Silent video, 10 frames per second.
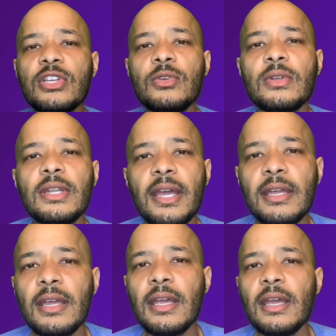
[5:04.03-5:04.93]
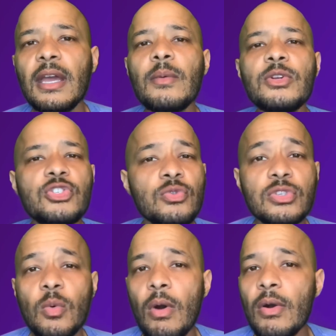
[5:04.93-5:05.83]
you today and we choose
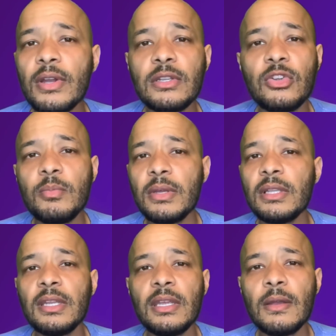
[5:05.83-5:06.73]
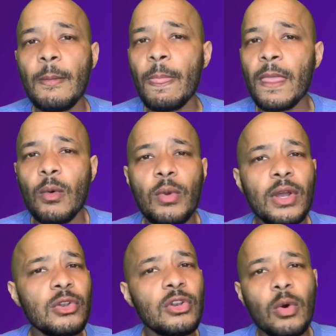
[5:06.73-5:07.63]
to walk in humility. We
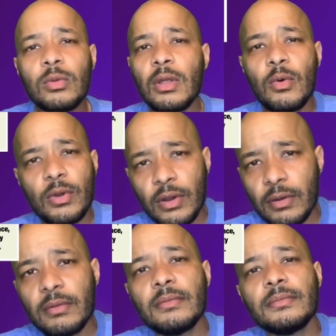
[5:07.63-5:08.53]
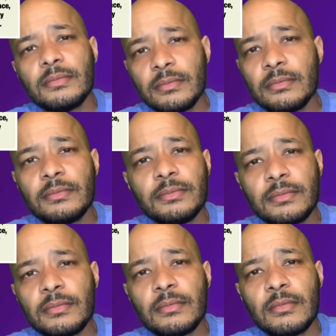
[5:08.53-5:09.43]
are no longer,
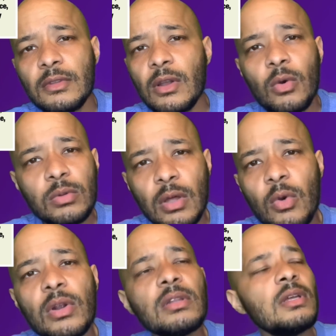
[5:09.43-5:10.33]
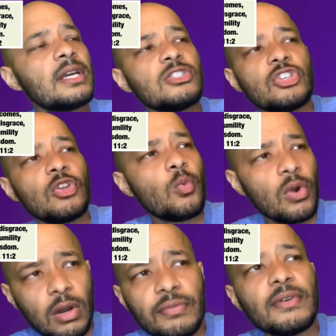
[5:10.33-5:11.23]
no longer looking to the
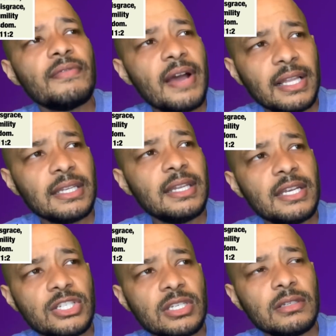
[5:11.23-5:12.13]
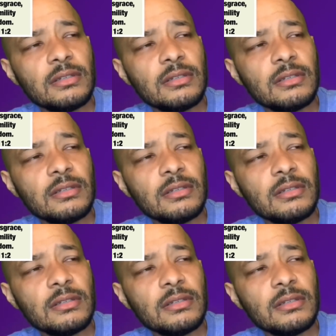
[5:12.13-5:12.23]
world for validation